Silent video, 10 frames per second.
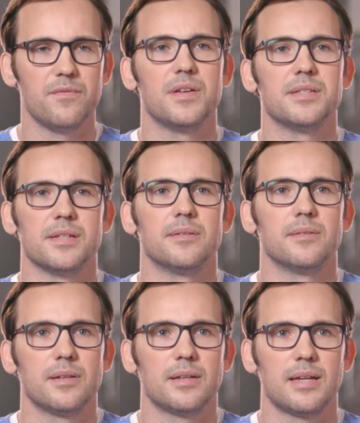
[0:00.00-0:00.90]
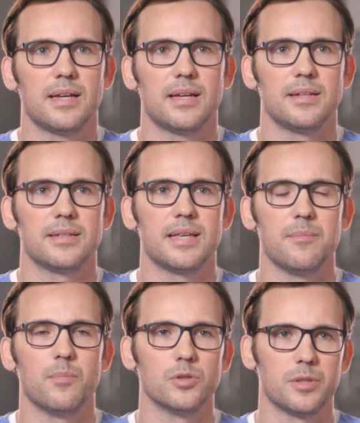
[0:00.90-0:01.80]
visit and get
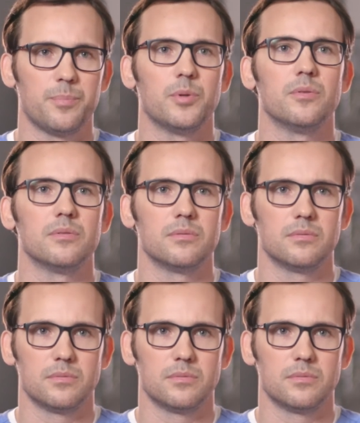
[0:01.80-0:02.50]
multiple